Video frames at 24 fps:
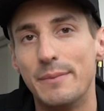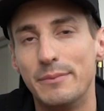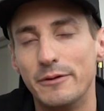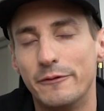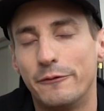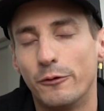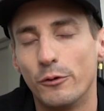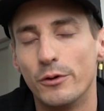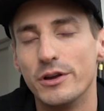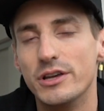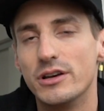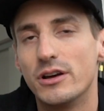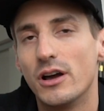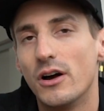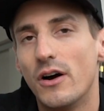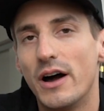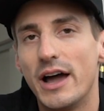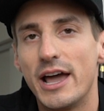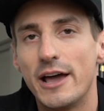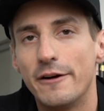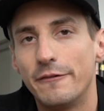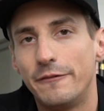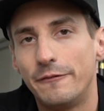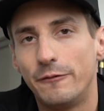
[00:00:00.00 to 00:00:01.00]
And before you go,
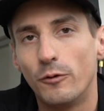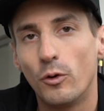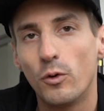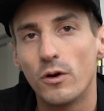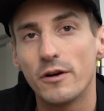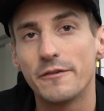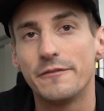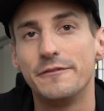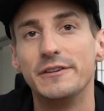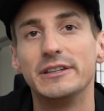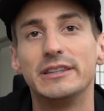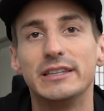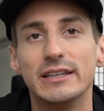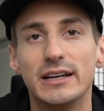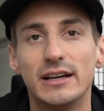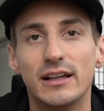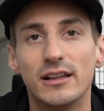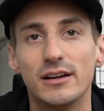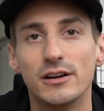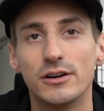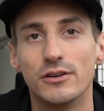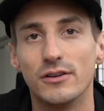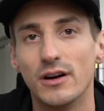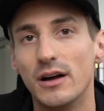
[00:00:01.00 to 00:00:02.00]
I have four $50
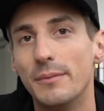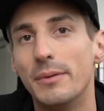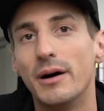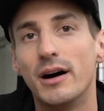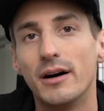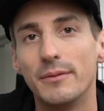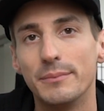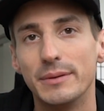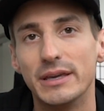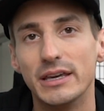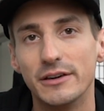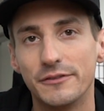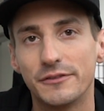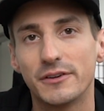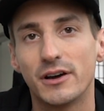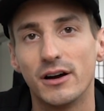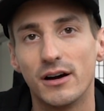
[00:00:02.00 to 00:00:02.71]
Grubhub gift